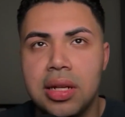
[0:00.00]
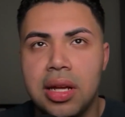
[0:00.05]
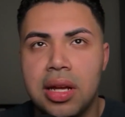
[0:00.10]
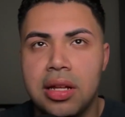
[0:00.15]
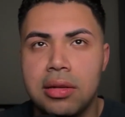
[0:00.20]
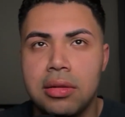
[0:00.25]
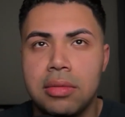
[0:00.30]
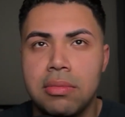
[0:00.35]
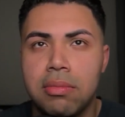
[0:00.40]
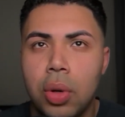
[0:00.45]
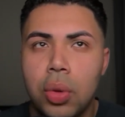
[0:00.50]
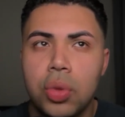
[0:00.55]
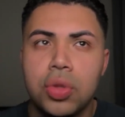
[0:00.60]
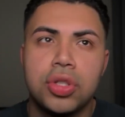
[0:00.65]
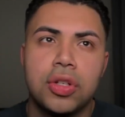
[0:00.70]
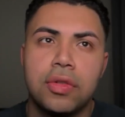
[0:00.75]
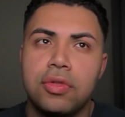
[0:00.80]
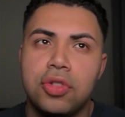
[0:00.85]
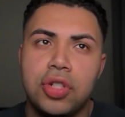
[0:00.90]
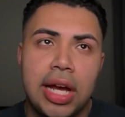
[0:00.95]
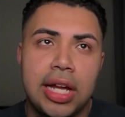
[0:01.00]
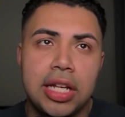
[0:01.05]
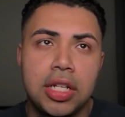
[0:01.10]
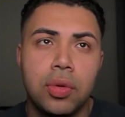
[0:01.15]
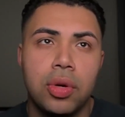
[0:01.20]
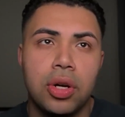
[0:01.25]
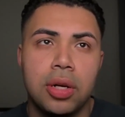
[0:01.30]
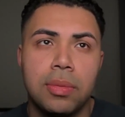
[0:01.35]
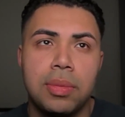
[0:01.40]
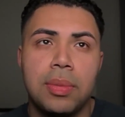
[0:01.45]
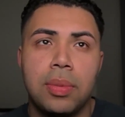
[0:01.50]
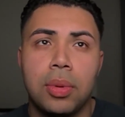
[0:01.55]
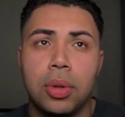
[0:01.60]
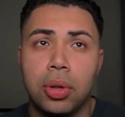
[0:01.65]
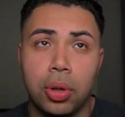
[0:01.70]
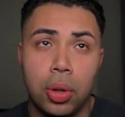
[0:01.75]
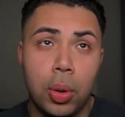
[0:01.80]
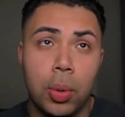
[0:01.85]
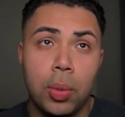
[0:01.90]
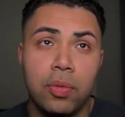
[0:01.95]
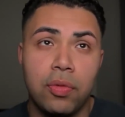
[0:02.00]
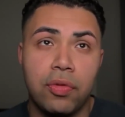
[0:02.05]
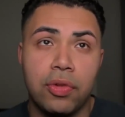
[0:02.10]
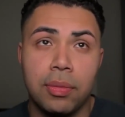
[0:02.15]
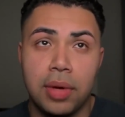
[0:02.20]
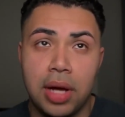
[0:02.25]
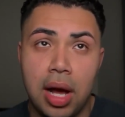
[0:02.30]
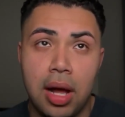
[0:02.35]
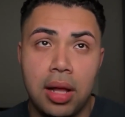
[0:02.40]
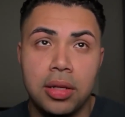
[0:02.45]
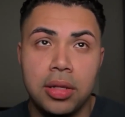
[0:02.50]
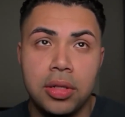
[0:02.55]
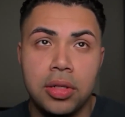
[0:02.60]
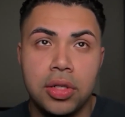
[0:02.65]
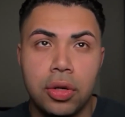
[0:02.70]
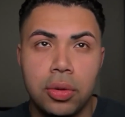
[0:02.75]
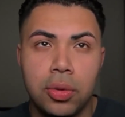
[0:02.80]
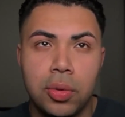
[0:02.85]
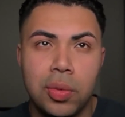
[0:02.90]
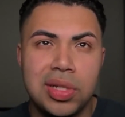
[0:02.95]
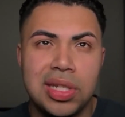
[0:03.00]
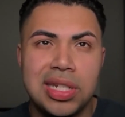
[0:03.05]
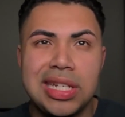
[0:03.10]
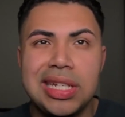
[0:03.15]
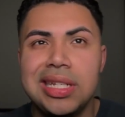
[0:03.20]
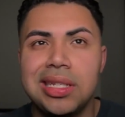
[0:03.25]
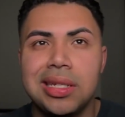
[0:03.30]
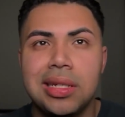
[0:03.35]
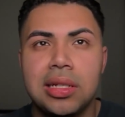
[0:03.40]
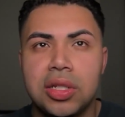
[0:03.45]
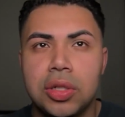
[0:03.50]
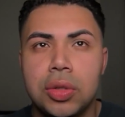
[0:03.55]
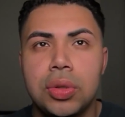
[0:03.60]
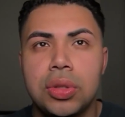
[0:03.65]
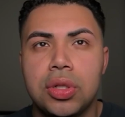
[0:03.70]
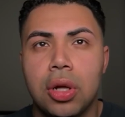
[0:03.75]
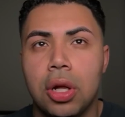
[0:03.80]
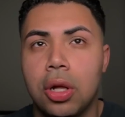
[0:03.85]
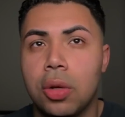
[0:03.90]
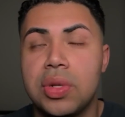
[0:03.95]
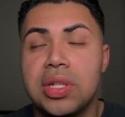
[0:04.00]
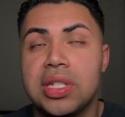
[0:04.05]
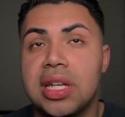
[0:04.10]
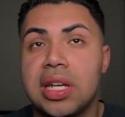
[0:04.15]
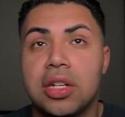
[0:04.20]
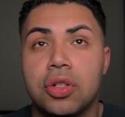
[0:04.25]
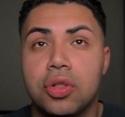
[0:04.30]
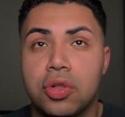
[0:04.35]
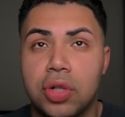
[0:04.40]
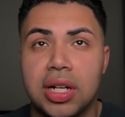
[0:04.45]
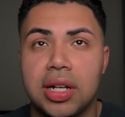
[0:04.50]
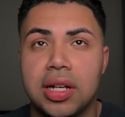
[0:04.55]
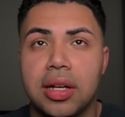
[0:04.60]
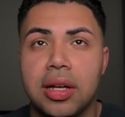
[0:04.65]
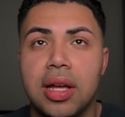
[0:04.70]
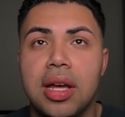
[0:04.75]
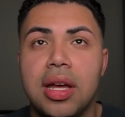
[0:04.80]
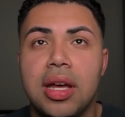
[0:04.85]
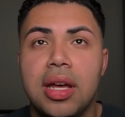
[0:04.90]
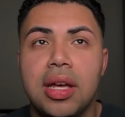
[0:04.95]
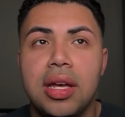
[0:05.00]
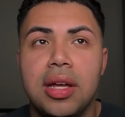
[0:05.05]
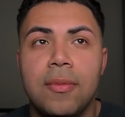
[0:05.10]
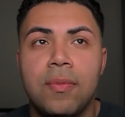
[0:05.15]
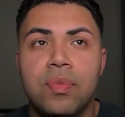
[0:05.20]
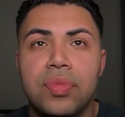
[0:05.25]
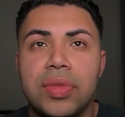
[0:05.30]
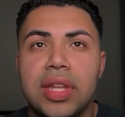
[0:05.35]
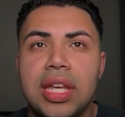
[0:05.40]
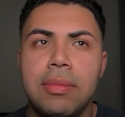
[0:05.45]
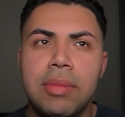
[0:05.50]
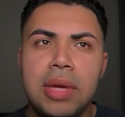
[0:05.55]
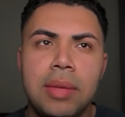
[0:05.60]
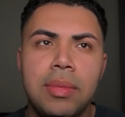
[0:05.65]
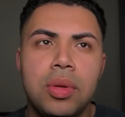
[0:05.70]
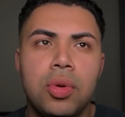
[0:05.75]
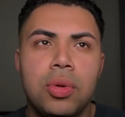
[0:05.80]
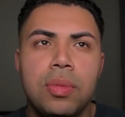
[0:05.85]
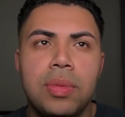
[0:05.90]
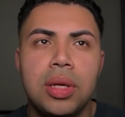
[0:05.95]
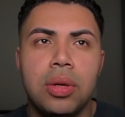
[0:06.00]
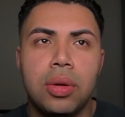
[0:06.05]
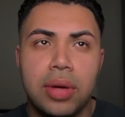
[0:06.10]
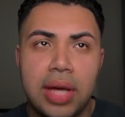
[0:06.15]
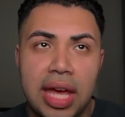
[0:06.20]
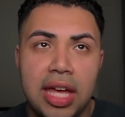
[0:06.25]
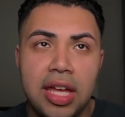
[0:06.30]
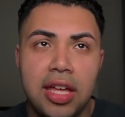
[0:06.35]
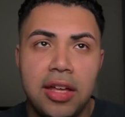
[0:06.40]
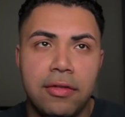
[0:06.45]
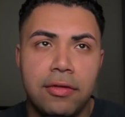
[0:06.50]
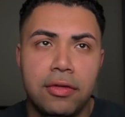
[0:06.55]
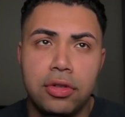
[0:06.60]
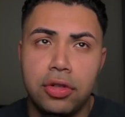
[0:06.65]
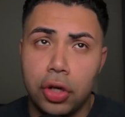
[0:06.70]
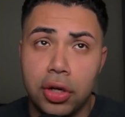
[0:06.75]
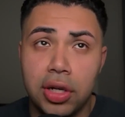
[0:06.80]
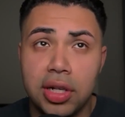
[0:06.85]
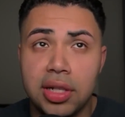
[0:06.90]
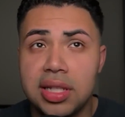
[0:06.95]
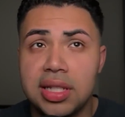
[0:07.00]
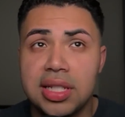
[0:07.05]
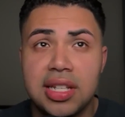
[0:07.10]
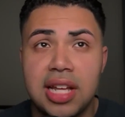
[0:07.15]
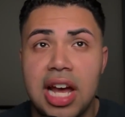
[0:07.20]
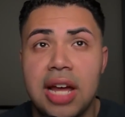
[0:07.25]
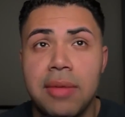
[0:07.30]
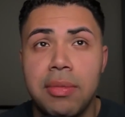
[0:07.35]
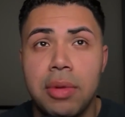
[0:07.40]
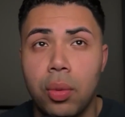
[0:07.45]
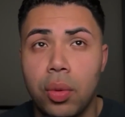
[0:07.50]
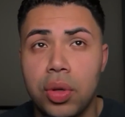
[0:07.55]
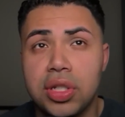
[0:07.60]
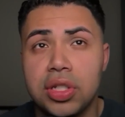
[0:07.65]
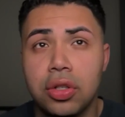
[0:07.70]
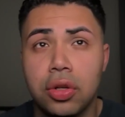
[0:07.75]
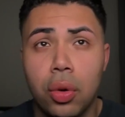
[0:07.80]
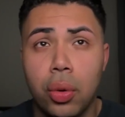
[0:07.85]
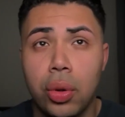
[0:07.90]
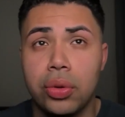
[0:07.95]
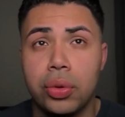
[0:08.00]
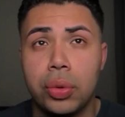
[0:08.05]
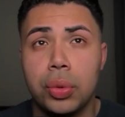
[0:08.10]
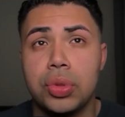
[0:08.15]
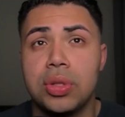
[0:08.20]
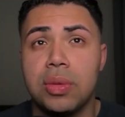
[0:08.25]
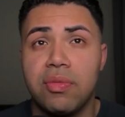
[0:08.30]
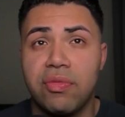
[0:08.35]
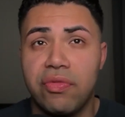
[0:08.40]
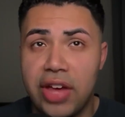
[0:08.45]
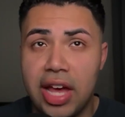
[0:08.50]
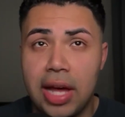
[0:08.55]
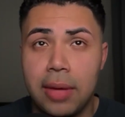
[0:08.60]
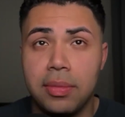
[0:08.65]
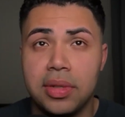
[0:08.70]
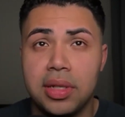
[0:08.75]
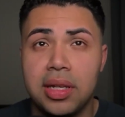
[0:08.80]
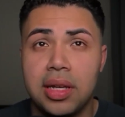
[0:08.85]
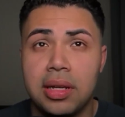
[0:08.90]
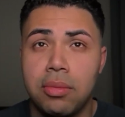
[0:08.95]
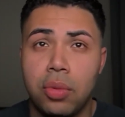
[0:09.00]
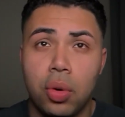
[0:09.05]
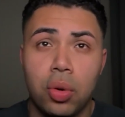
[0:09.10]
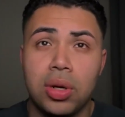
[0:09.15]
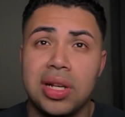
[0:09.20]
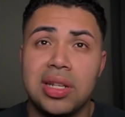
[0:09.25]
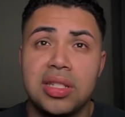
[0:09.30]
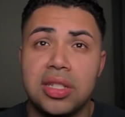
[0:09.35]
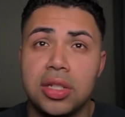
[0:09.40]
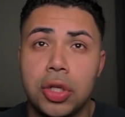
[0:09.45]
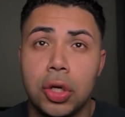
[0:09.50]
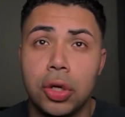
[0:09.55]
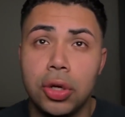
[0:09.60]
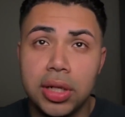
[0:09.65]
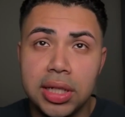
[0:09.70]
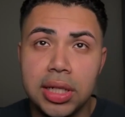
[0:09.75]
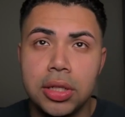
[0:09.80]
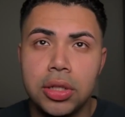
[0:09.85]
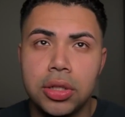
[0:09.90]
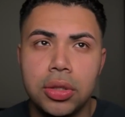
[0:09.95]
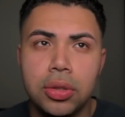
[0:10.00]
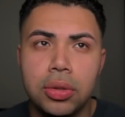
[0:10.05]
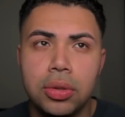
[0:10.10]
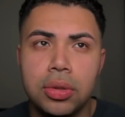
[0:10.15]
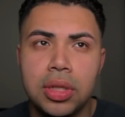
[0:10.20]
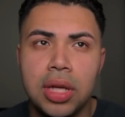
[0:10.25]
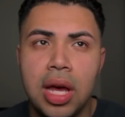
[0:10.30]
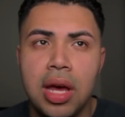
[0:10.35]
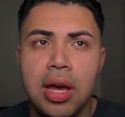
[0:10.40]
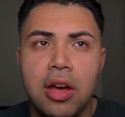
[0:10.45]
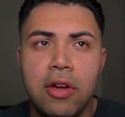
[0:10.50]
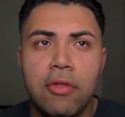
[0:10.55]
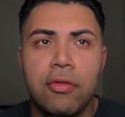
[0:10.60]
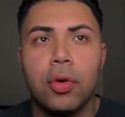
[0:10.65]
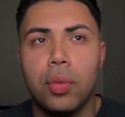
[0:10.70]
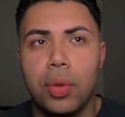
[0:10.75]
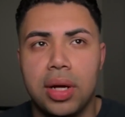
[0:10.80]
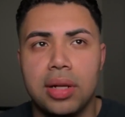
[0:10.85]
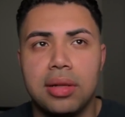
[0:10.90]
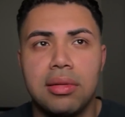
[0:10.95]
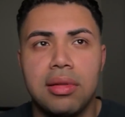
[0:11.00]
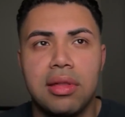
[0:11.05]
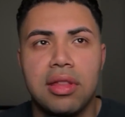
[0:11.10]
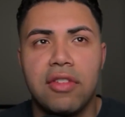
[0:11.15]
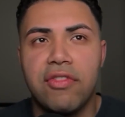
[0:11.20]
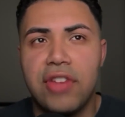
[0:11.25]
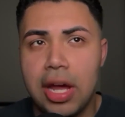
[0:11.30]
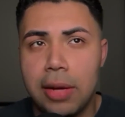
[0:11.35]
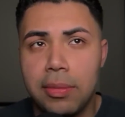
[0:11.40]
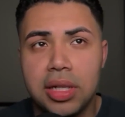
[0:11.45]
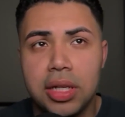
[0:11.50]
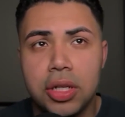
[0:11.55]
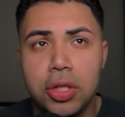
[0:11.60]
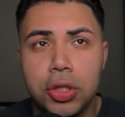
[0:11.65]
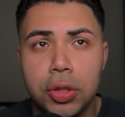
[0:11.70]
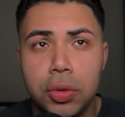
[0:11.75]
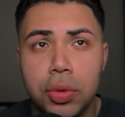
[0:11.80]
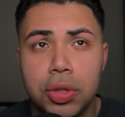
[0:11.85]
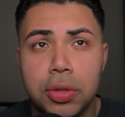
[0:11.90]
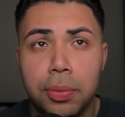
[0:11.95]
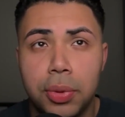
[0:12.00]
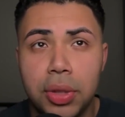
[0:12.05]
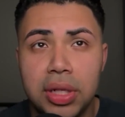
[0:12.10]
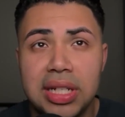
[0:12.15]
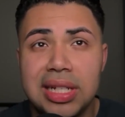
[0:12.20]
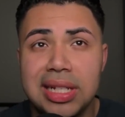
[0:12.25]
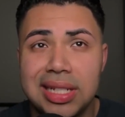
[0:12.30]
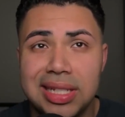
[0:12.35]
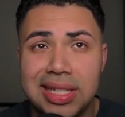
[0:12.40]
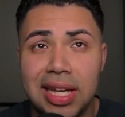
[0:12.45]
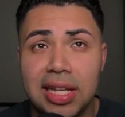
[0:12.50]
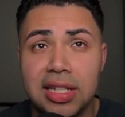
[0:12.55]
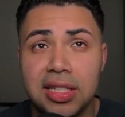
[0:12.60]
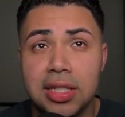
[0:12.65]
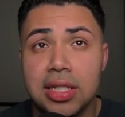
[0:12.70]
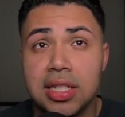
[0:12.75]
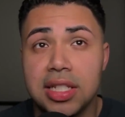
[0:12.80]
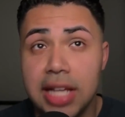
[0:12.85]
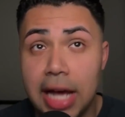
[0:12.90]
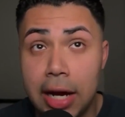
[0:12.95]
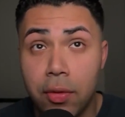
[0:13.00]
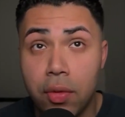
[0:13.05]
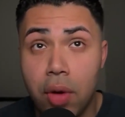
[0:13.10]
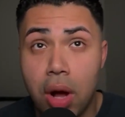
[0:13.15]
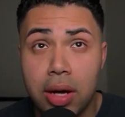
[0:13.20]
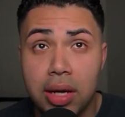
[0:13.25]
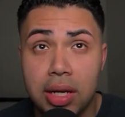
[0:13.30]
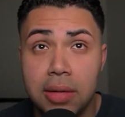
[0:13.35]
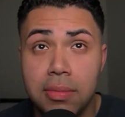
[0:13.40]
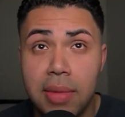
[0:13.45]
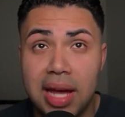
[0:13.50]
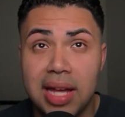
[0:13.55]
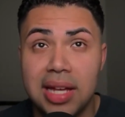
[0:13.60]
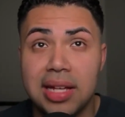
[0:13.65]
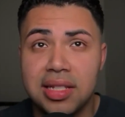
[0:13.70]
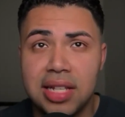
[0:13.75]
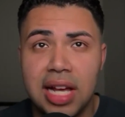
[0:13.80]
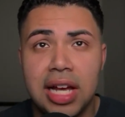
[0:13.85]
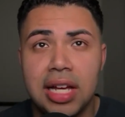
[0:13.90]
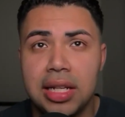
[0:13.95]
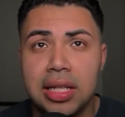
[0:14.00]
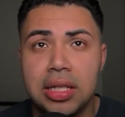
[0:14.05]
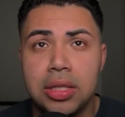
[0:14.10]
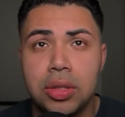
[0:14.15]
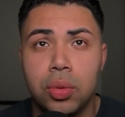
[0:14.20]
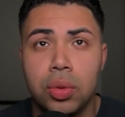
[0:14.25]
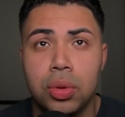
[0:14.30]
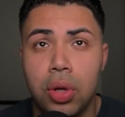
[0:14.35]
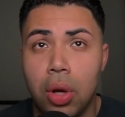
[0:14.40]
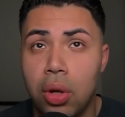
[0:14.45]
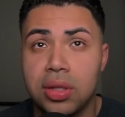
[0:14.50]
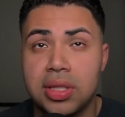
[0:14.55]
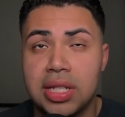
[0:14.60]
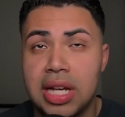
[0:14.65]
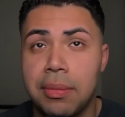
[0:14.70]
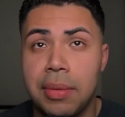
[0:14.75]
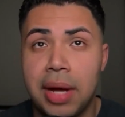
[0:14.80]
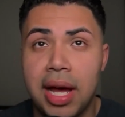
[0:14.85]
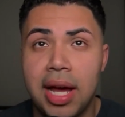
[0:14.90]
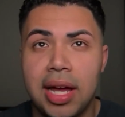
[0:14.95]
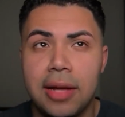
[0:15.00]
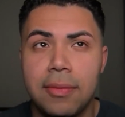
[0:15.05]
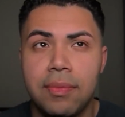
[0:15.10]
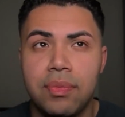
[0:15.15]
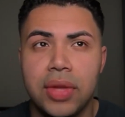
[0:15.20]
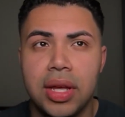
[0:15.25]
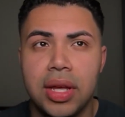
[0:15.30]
and most of January people are home from college, so it was an easy excuse to always get a drink. It maybe would be okay if during this time I wasn't going through some family and more insecurity issues. For one, the family issue was pretty intense and skyrocketed my anxiety to an all-time high.